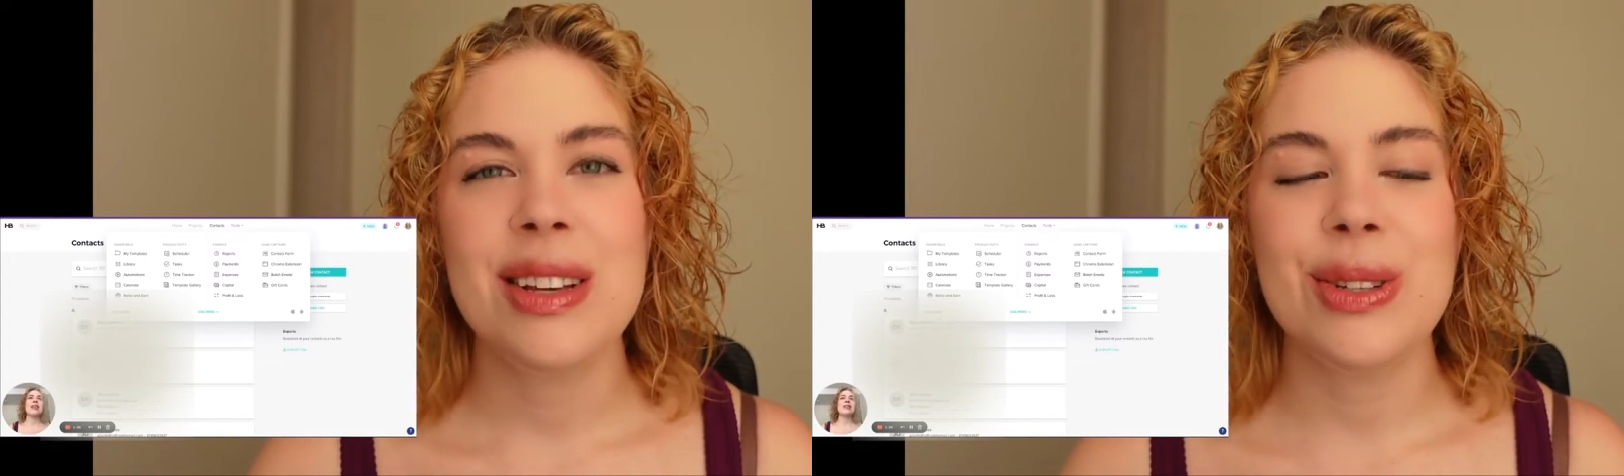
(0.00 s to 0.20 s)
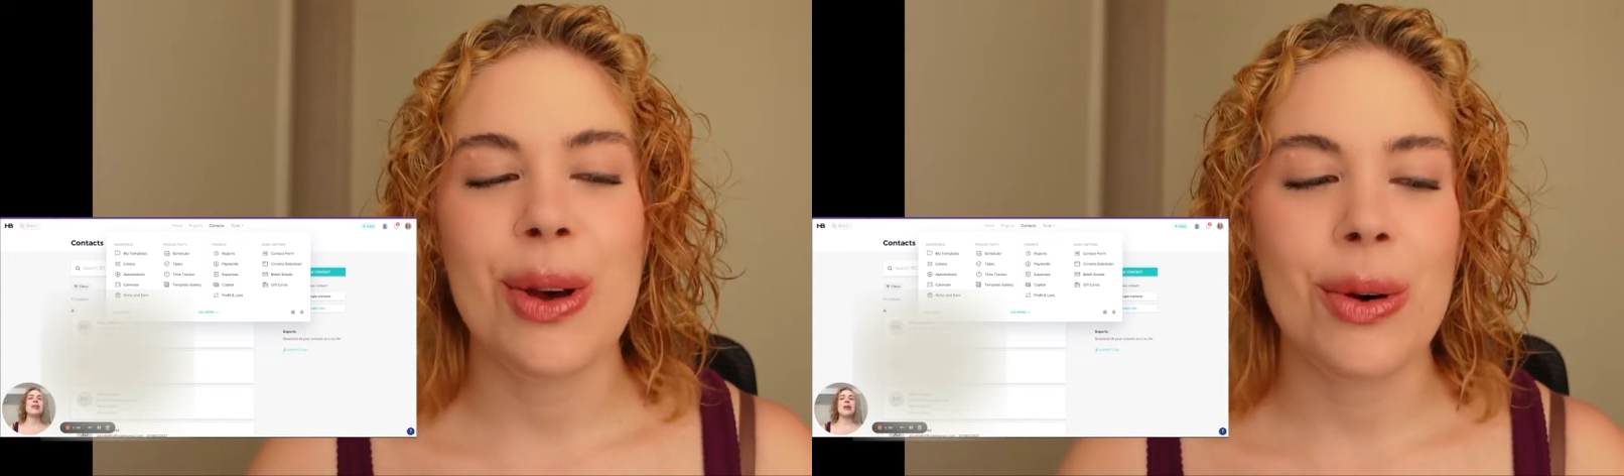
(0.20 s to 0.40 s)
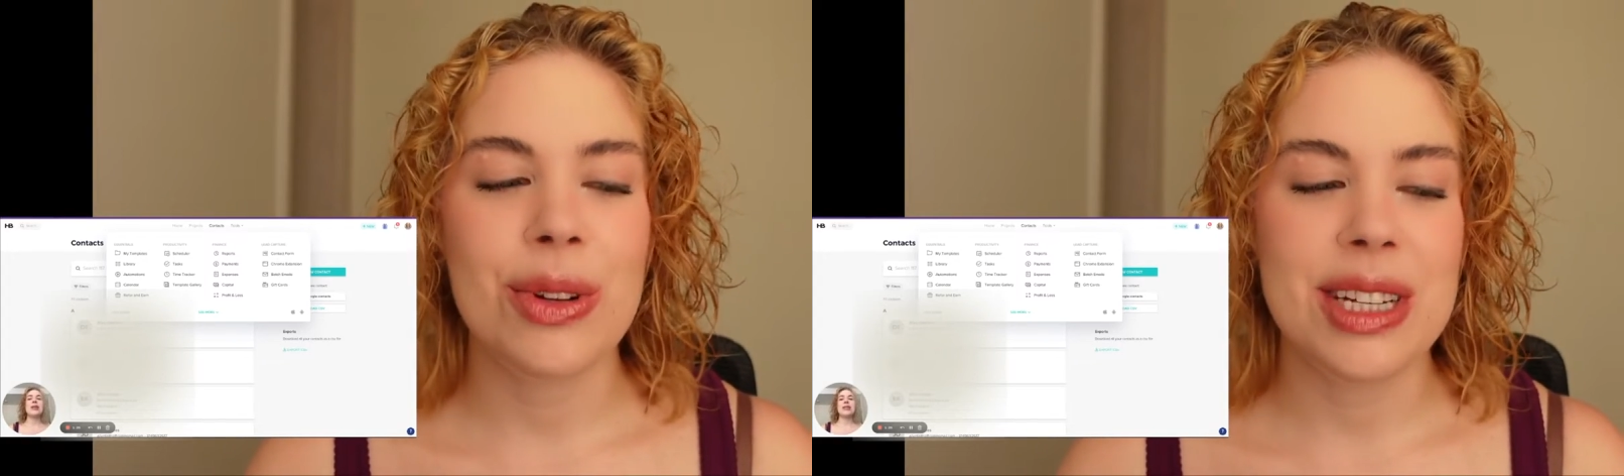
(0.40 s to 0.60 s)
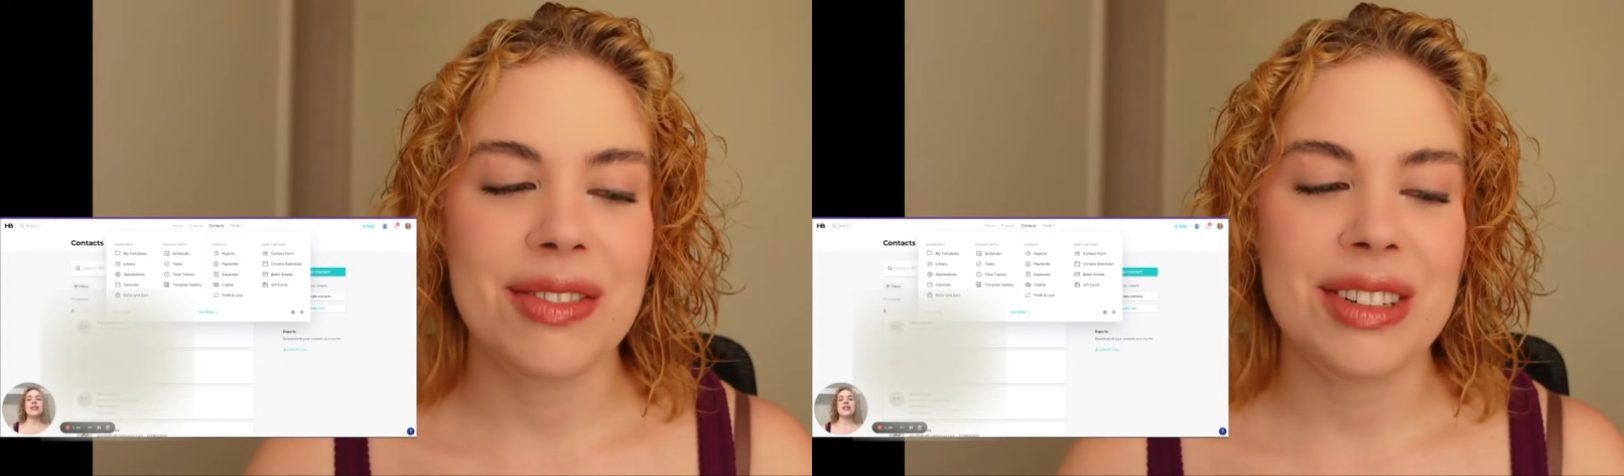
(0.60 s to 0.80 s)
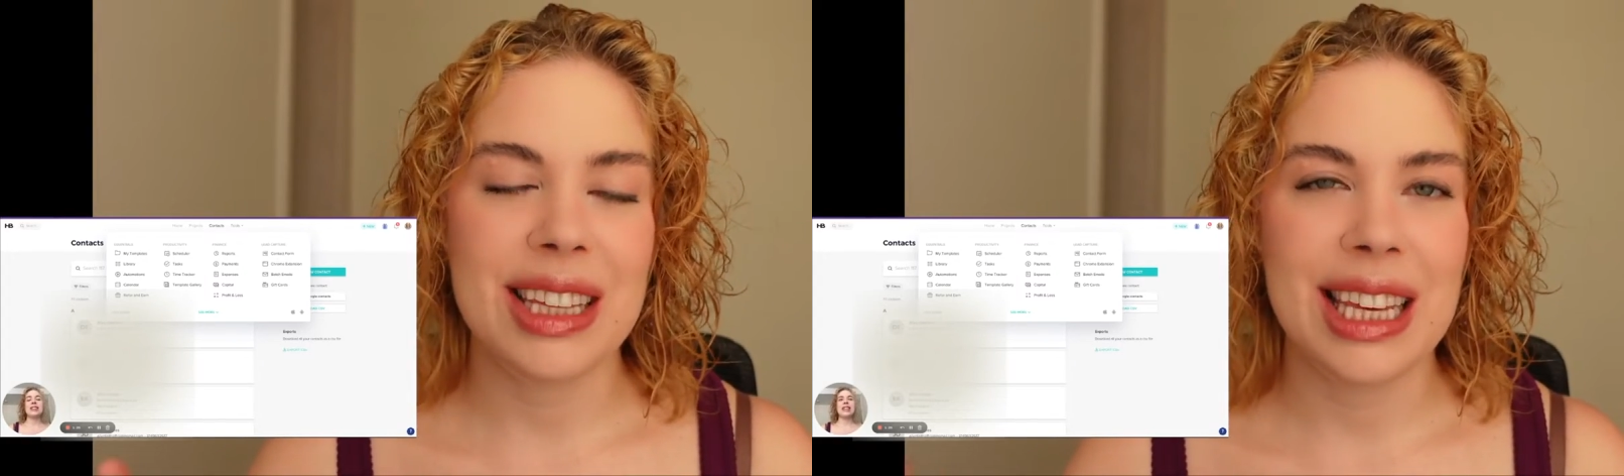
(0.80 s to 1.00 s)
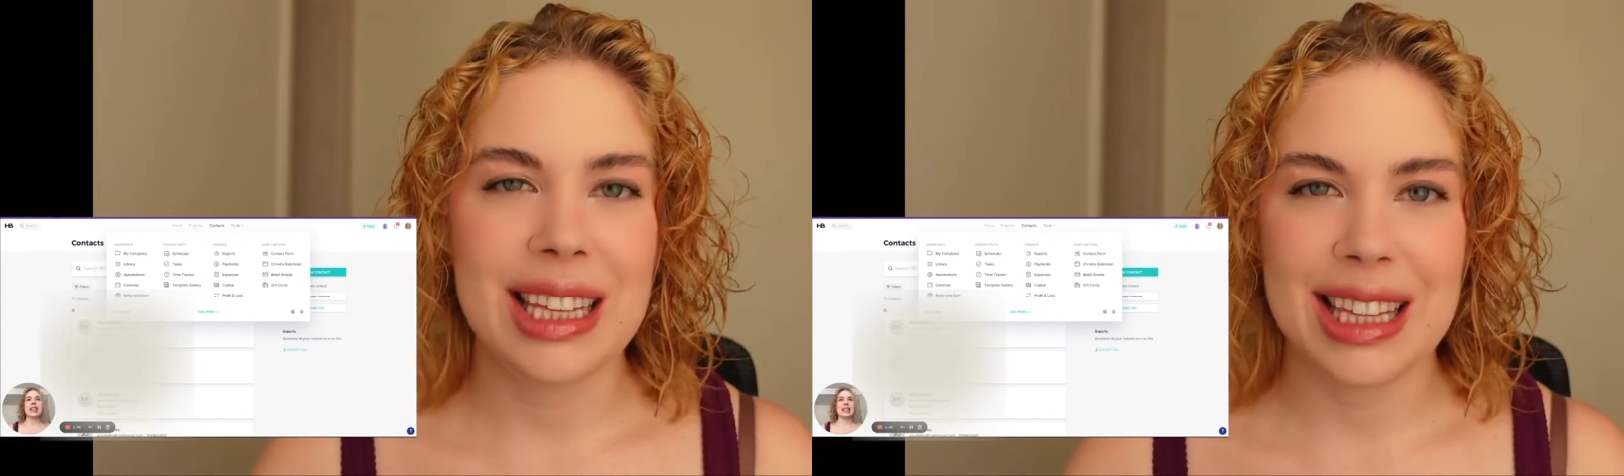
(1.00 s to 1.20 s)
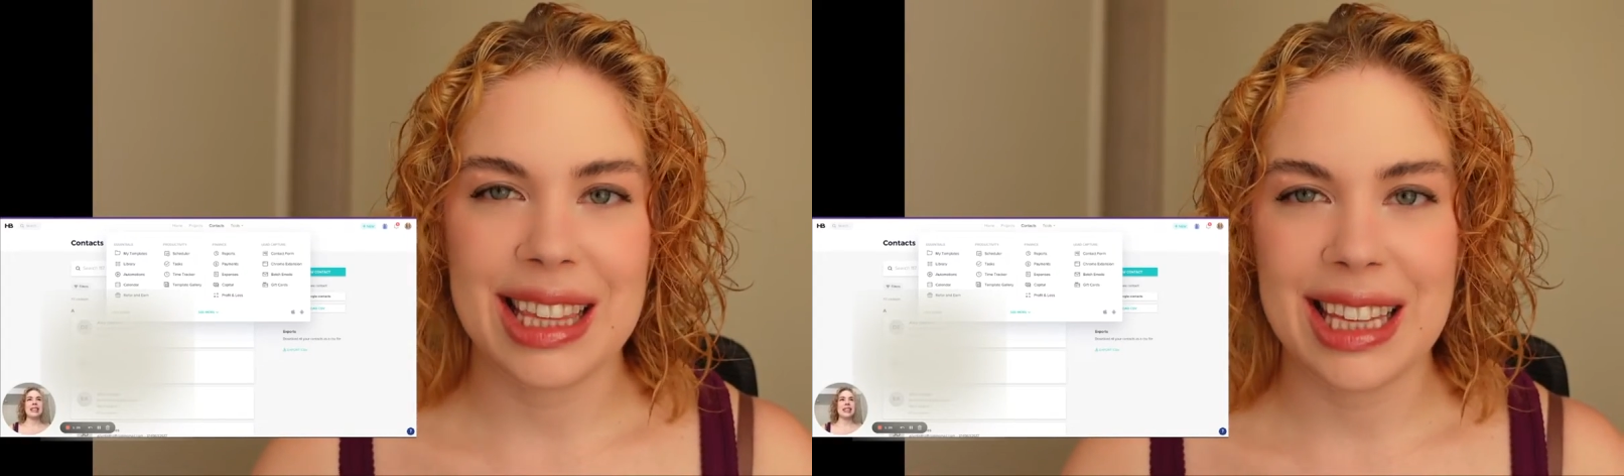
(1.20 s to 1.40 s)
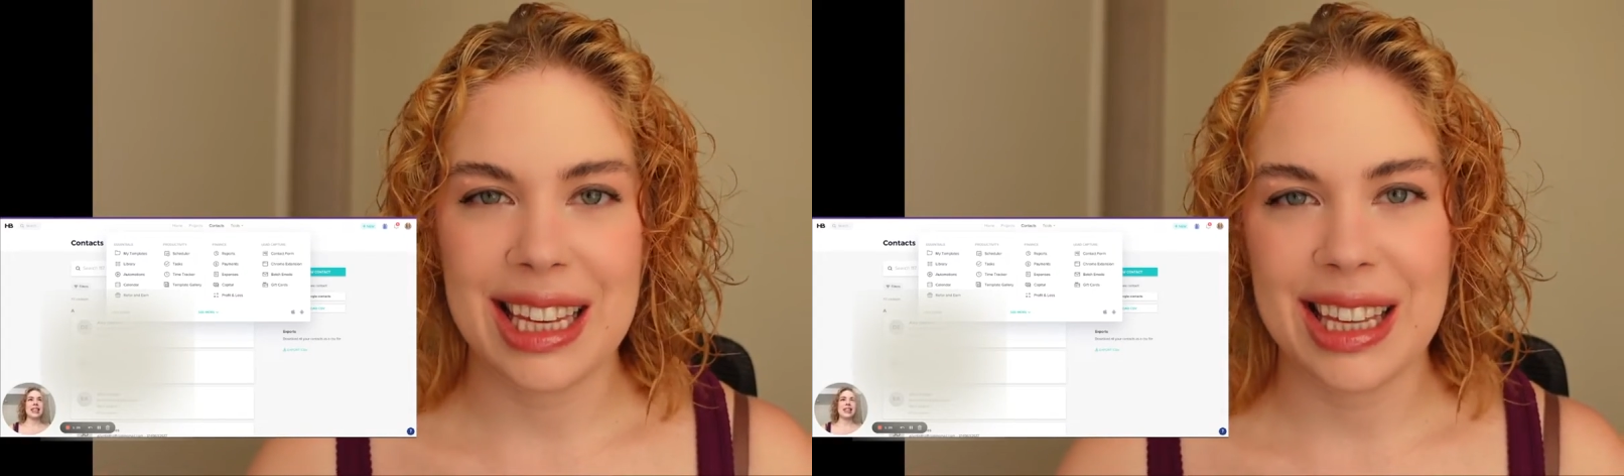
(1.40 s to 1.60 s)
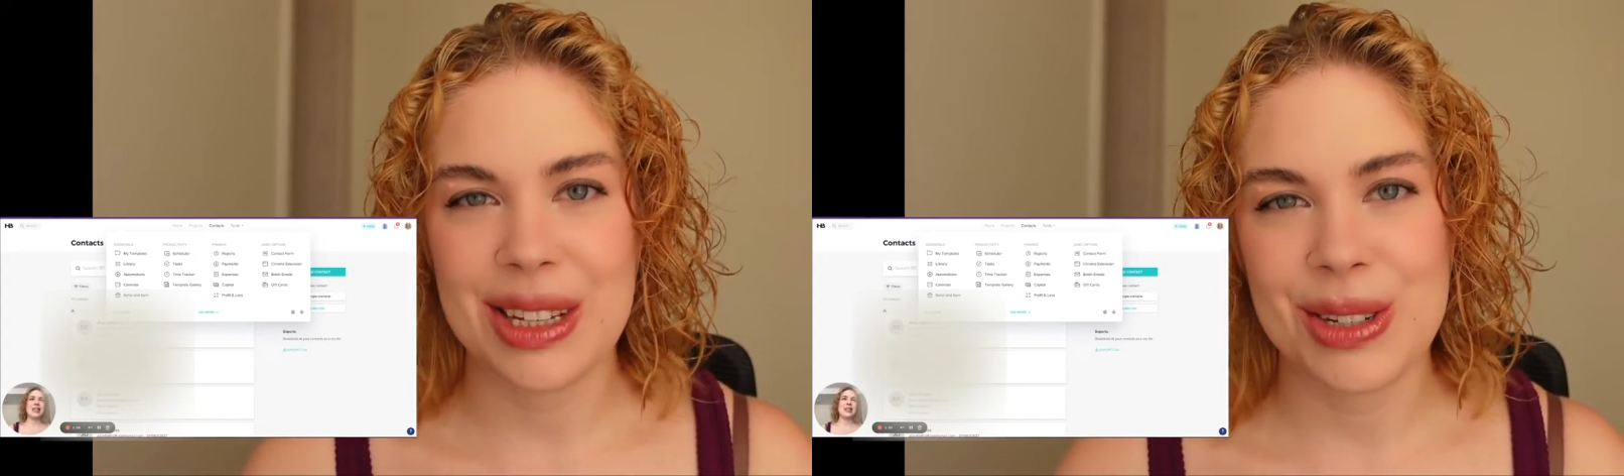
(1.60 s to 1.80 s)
So definitely click the link in the